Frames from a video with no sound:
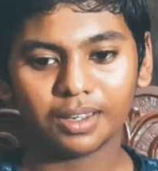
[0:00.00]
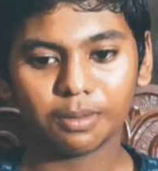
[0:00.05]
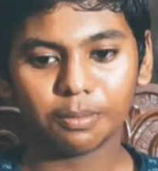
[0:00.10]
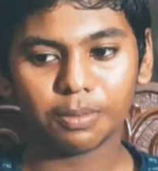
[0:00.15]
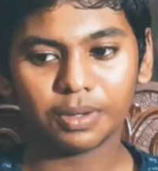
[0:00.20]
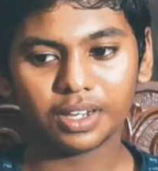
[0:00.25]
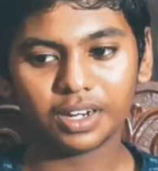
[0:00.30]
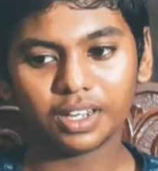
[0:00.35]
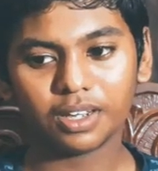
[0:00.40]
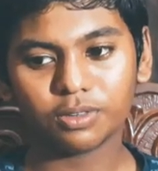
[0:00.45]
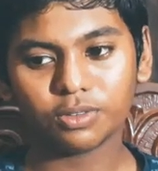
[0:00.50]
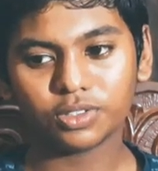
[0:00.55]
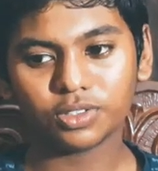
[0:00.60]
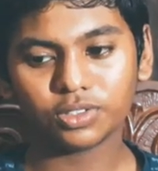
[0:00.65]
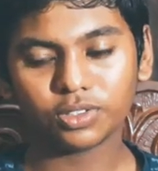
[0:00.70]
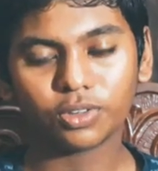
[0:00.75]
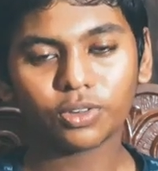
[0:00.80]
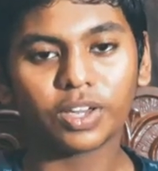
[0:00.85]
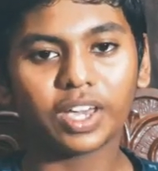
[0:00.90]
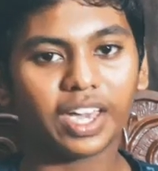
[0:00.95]
But I
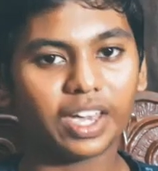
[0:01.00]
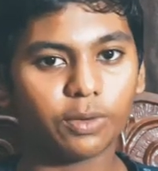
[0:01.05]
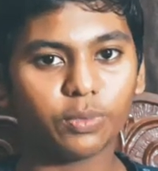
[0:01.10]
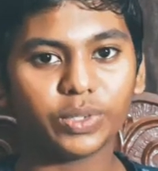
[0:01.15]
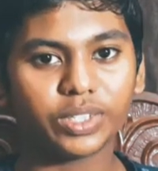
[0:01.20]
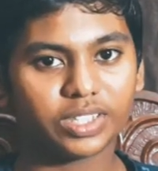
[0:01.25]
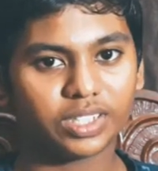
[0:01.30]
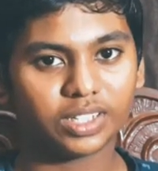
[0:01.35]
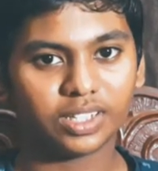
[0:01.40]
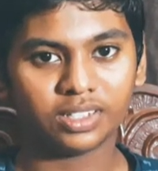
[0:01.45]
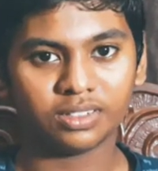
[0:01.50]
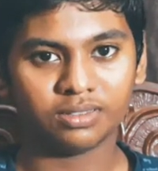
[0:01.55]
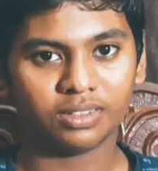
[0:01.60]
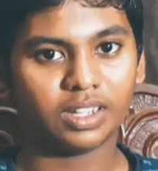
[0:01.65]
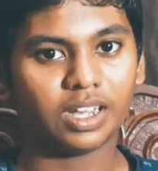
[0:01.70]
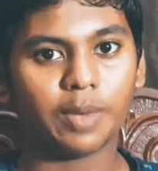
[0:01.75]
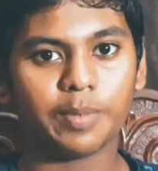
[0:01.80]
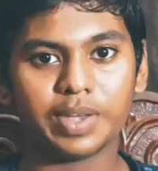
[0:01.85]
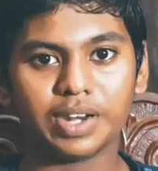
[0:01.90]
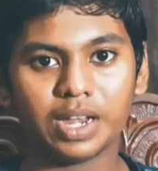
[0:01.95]
was okay with it.
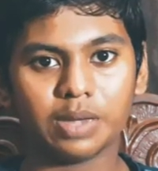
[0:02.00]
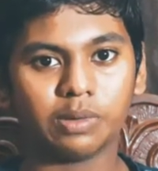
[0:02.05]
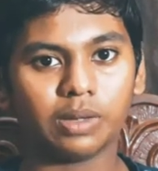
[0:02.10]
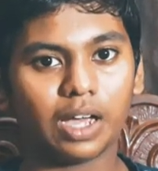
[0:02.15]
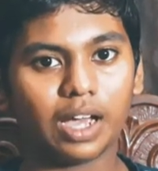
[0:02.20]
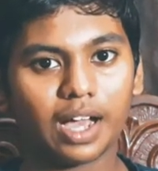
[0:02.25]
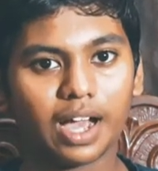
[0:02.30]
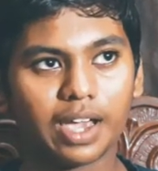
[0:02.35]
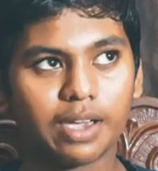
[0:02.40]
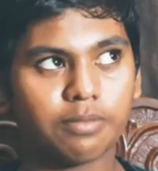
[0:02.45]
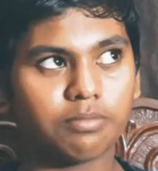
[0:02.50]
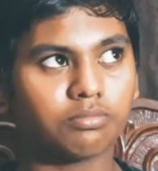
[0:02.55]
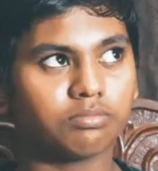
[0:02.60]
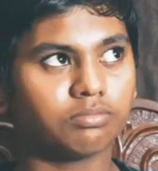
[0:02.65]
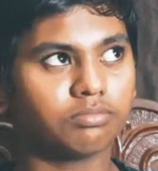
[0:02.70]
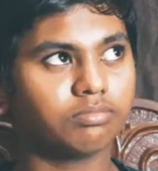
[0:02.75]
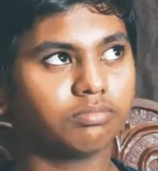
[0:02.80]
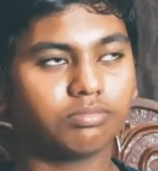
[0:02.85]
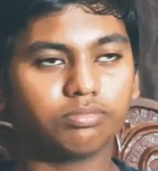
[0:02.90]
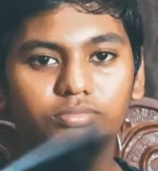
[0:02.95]
I mean,
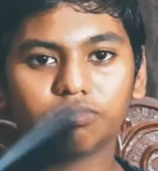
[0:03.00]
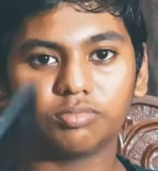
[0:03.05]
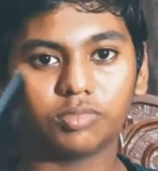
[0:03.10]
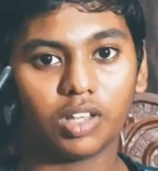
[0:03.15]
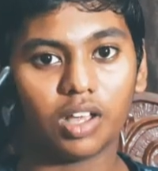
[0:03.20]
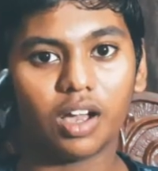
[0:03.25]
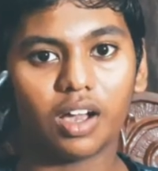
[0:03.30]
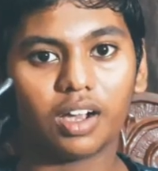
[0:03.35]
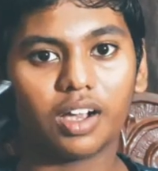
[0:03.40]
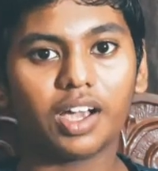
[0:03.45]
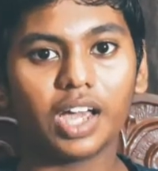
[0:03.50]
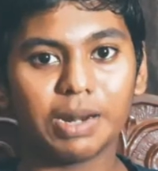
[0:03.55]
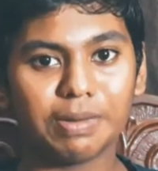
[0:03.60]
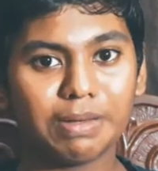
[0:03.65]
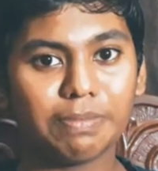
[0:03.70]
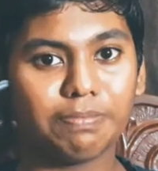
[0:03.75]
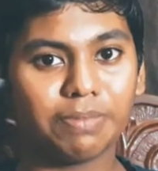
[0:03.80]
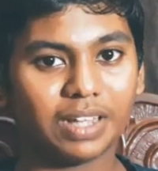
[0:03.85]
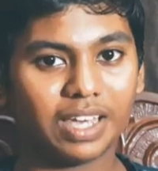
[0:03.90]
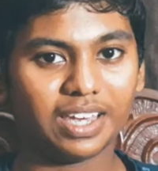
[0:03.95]
I'm not going to
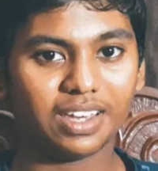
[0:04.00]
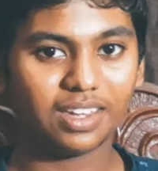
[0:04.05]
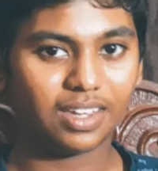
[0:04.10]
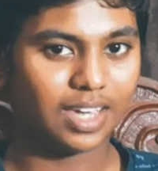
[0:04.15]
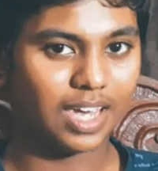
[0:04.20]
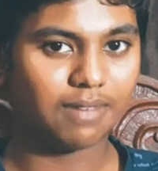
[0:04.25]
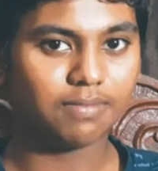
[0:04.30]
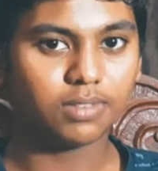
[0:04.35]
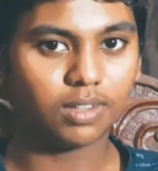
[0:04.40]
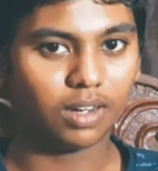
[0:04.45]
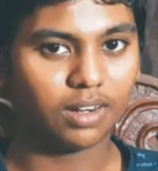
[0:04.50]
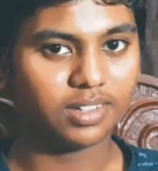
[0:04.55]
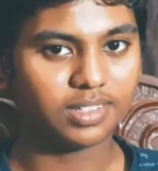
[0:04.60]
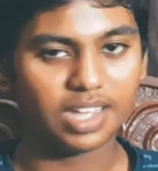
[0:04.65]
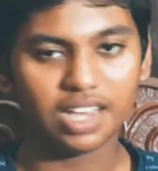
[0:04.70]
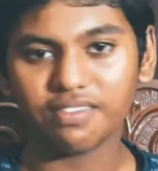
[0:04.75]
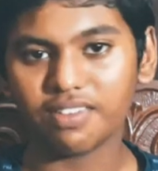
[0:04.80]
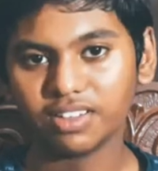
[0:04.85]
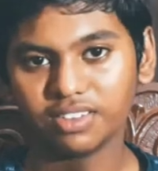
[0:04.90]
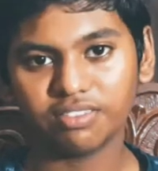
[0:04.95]
be playing games on this.
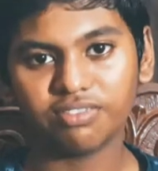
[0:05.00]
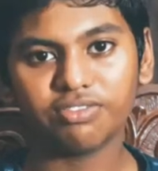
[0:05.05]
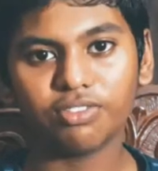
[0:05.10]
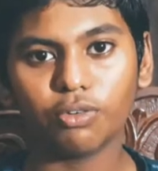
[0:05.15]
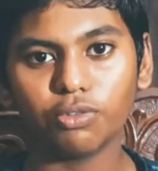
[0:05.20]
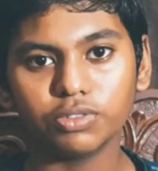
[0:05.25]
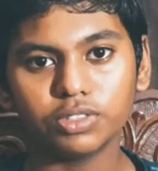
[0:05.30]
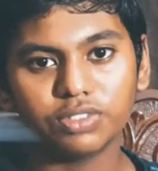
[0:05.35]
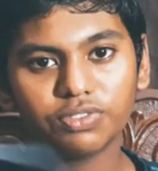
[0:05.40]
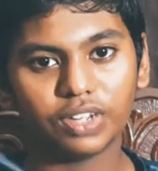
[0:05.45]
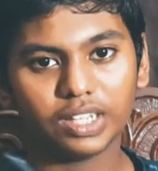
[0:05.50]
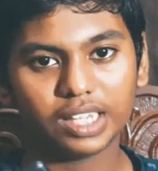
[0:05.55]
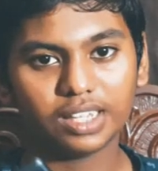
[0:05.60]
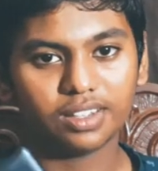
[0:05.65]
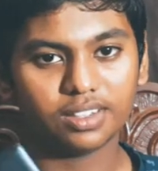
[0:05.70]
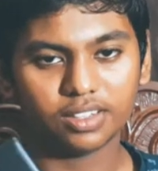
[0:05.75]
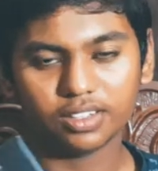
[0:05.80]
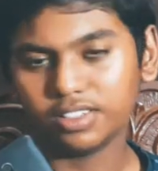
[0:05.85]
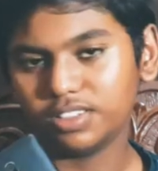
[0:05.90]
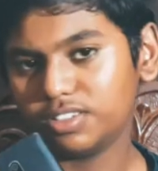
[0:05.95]
I have other phones for that.
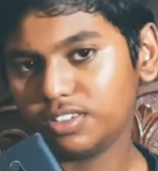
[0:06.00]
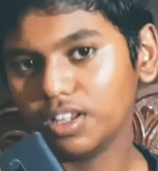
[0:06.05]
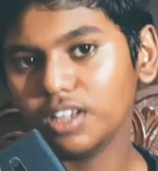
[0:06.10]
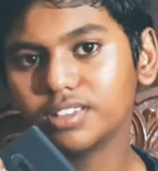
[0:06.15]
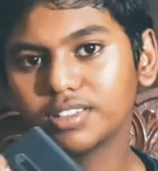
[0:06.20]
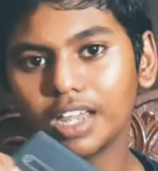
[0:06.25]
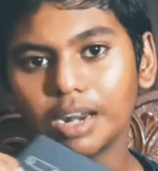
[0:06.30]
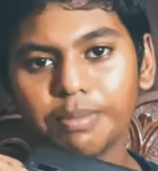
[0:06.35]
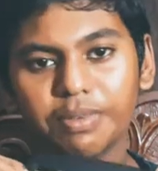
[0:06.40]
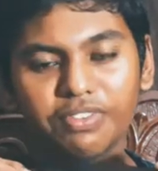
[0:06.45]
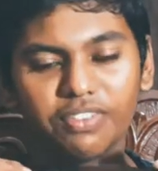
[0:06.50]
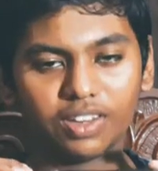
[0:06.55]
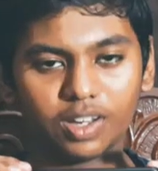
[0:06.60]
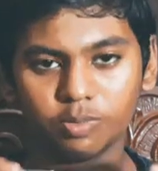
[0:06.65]
This is just going to be for